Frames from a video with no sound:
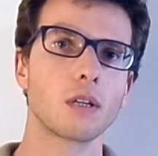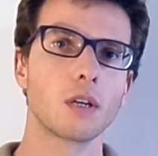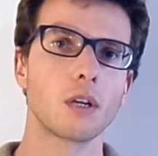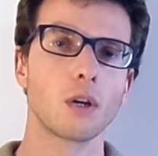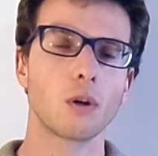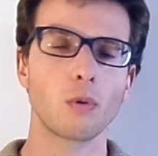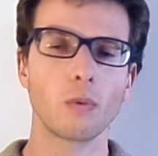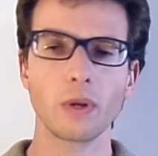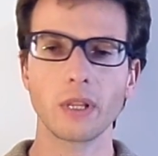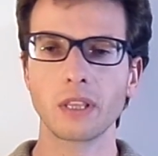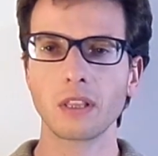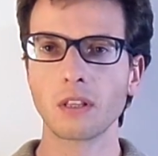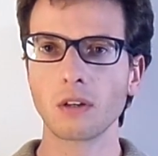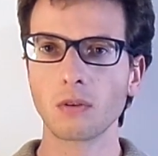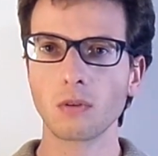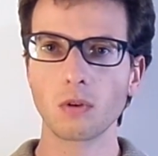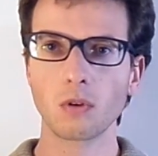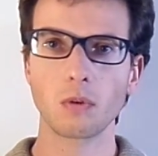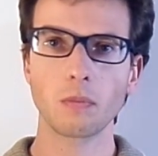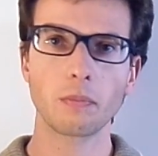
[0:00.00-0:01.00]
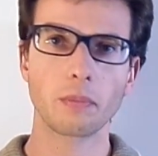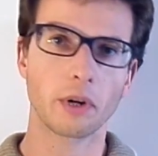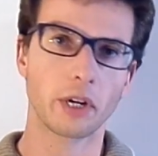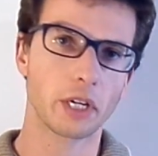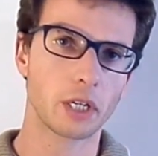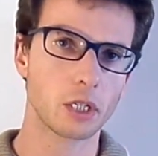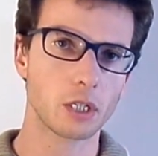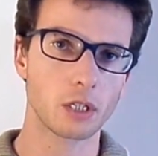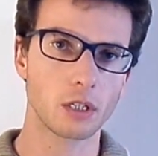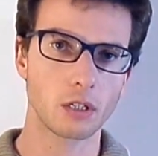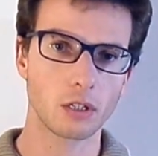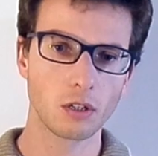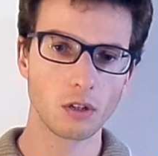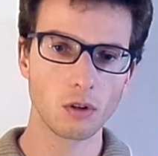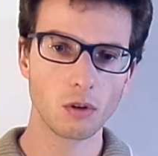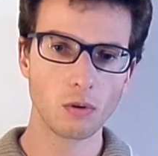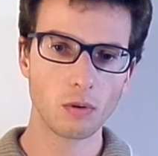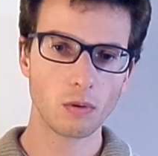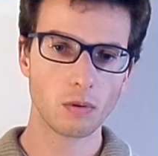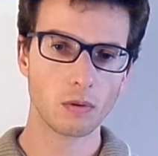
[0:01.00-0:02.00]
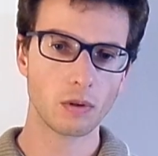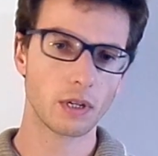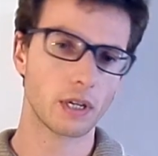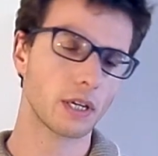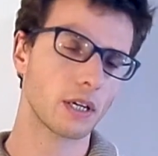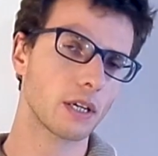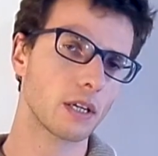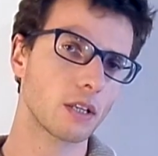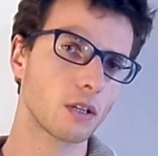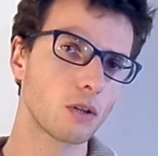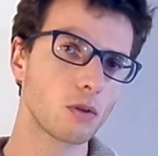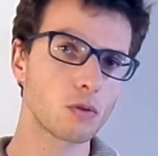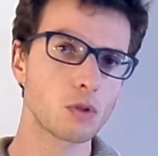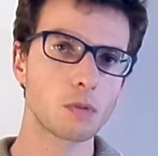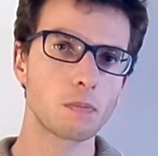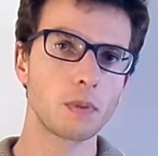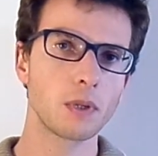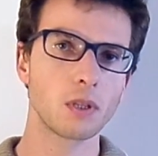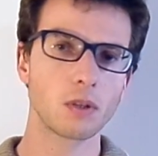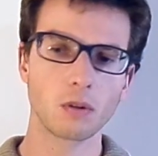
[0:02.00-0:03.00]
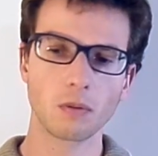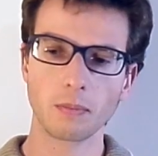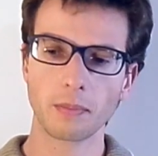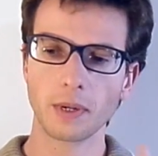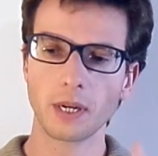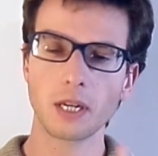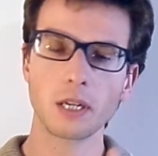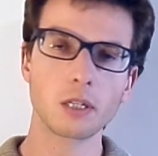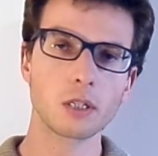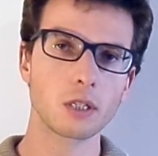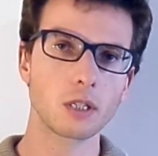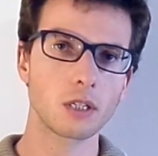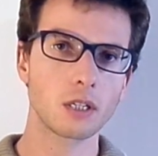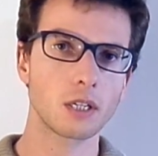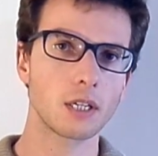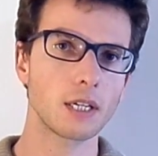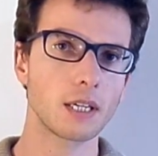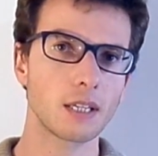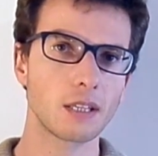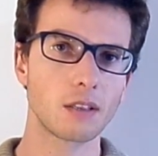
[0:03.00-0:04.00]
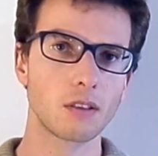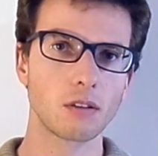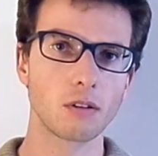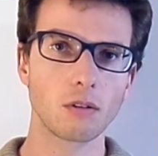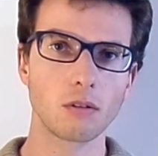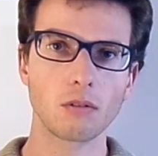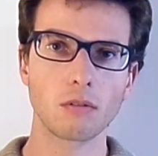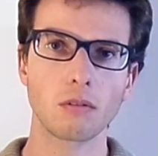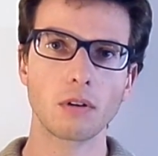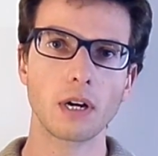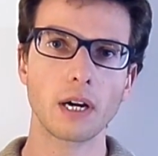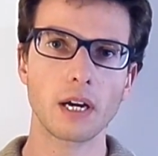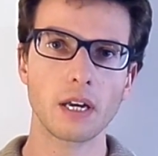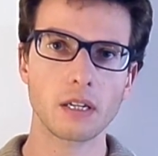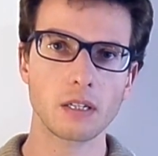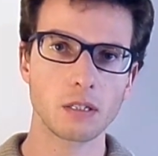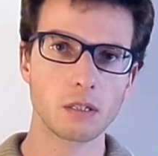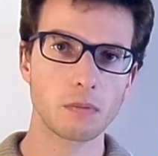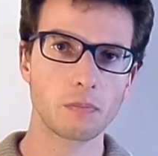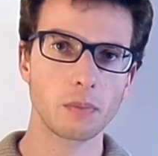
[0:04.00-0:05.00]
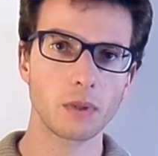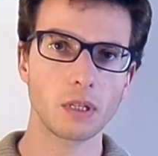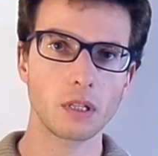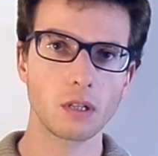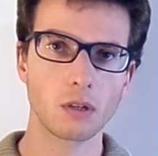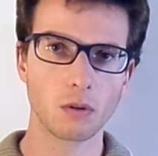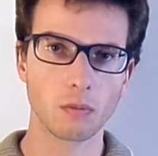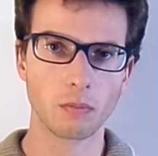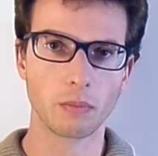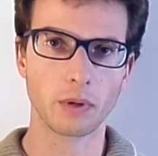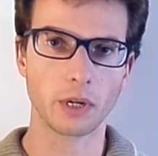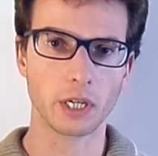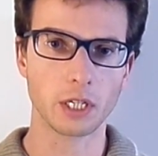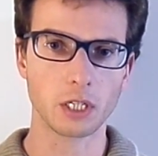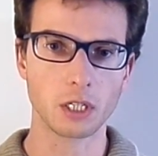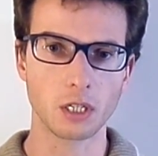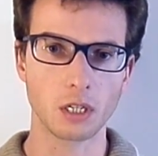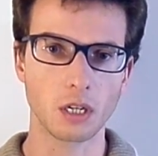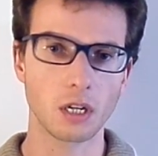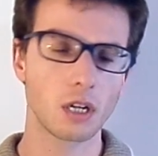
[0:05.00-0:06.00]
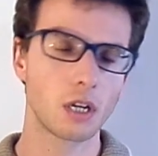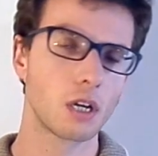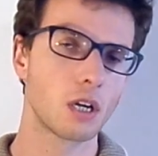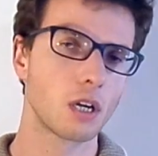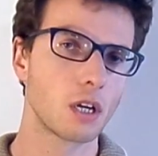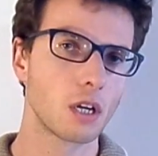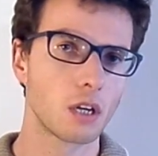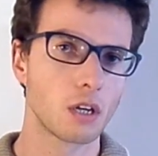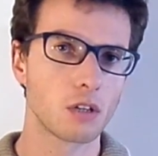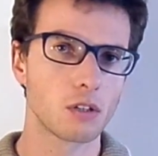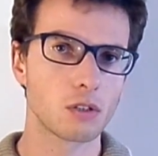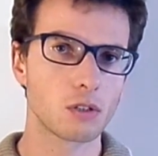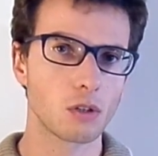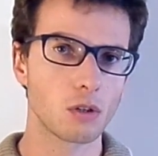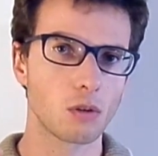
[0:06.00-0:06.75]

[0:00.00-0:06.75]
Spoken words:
with no compression, no low speed compression and no high speed compression. So